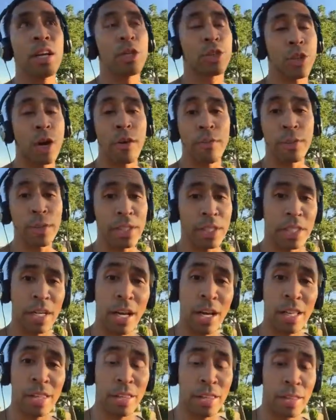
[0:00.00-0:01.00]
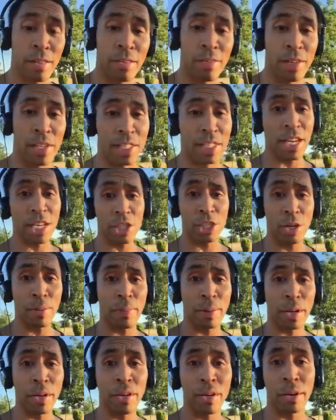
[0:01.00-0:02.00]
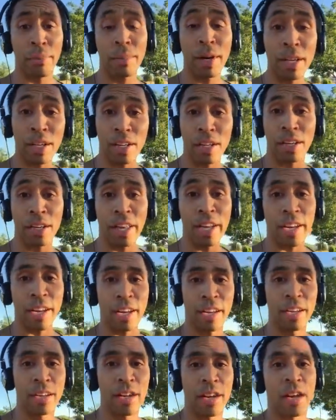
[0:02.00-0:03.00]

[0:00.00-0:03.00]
travel is not it's not cheap at all. I'm not gonna lie.